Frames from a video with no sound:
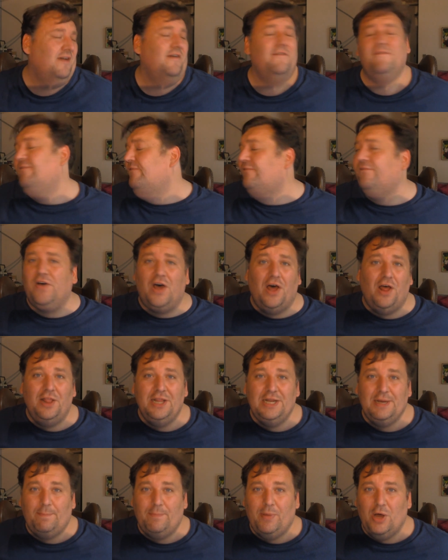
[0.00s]

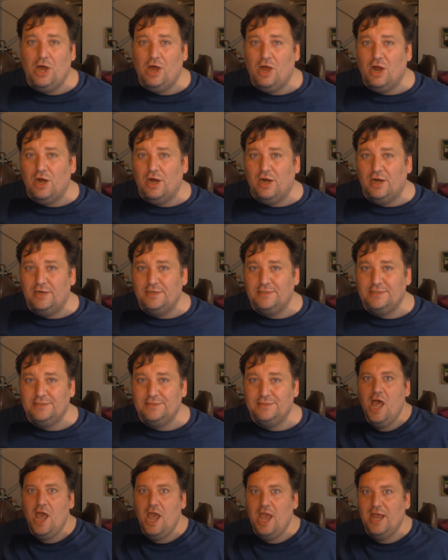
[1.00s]
fallen
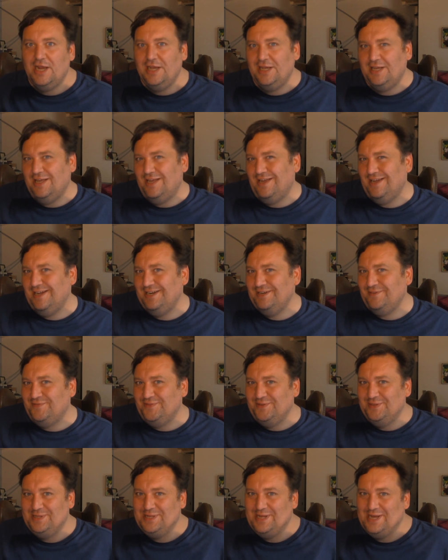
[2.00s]
apart and I kind of
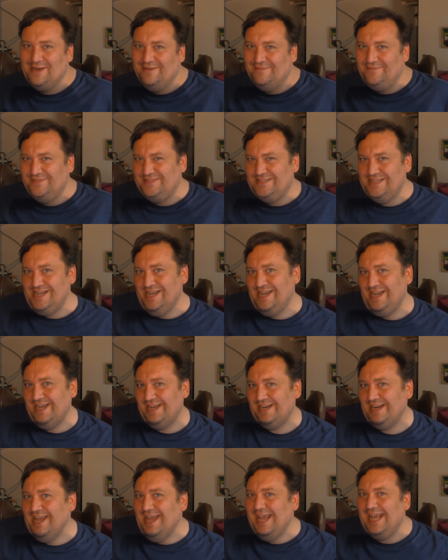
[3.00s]
loved
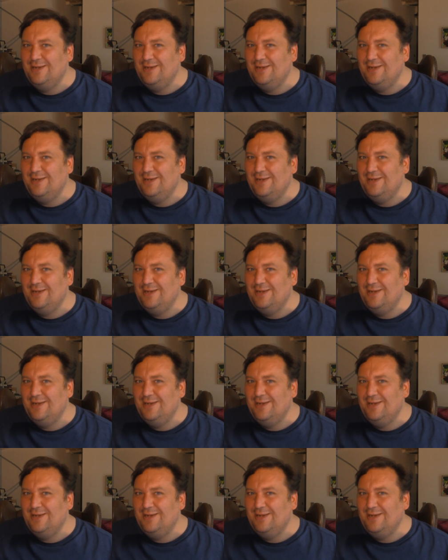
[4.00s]
it.